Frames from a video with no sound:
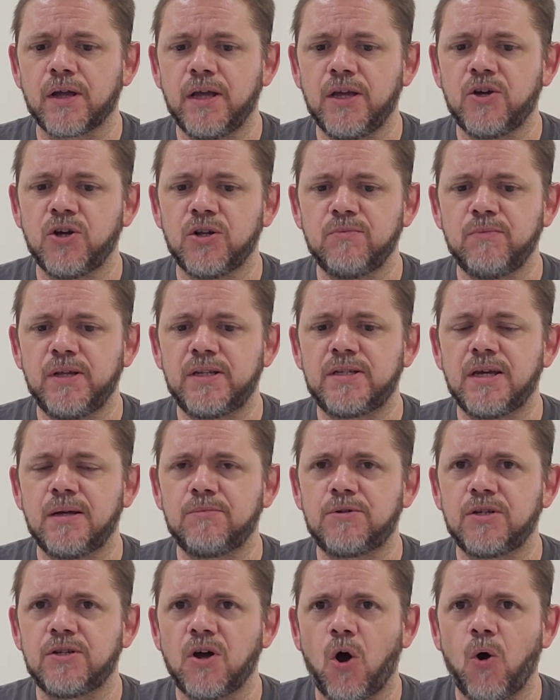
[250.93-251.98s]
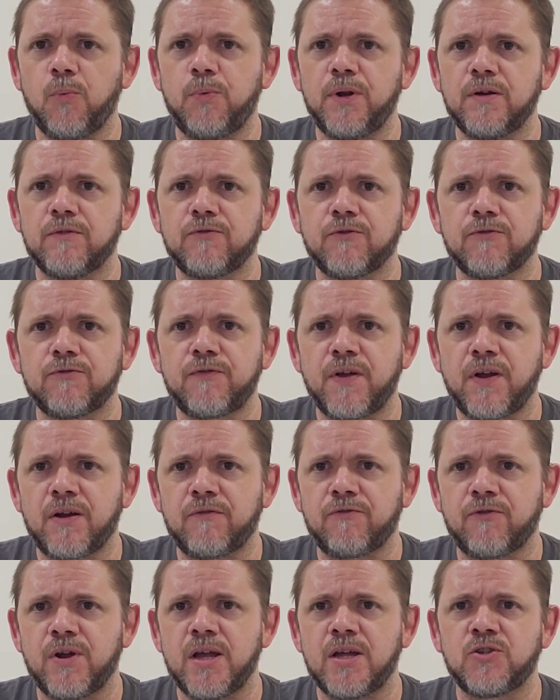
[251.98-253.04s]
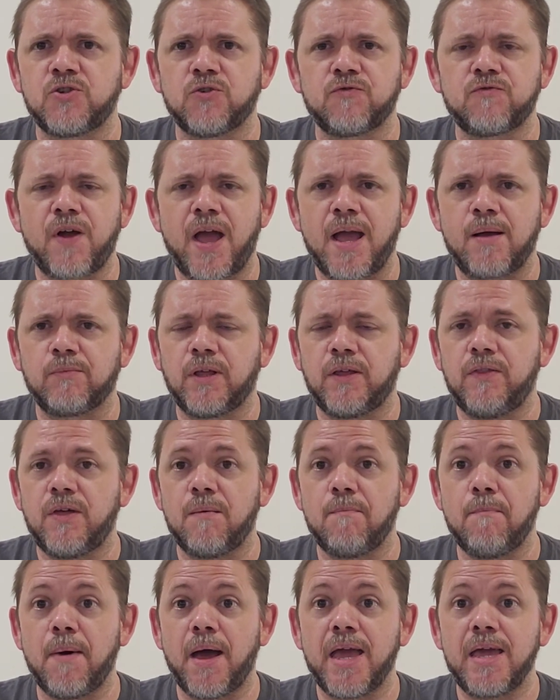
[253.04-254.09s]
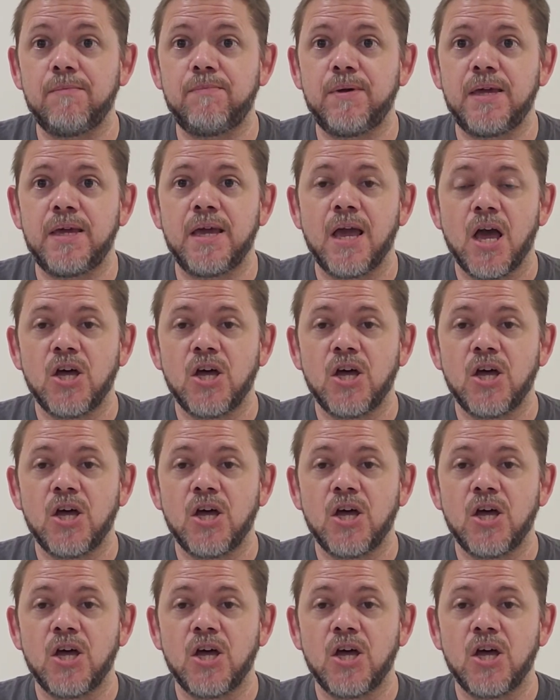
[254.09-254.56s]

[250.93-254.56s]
He couldn't be tempted to open it for friends or family that may be